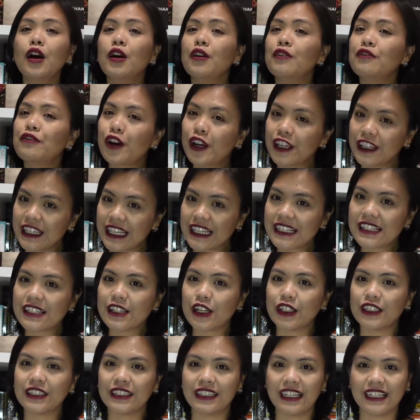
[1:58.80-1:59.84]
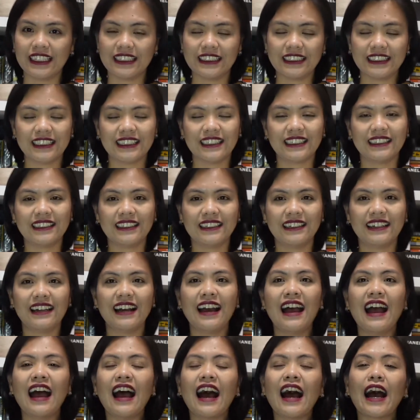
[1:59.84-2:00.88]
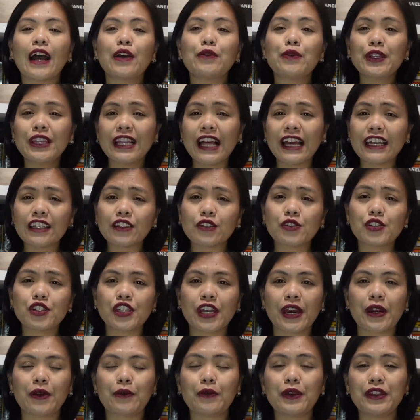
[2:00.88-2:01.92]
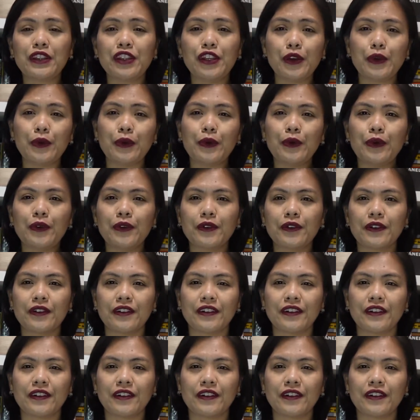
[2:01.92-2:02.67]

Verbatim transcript: For this content, I would like to share with you